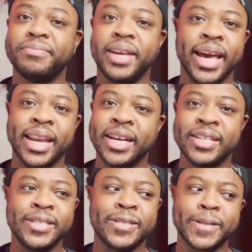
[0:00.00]
It
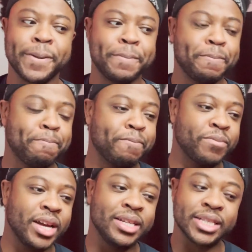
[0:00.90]
is
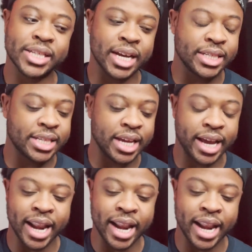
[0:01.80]
disgusting.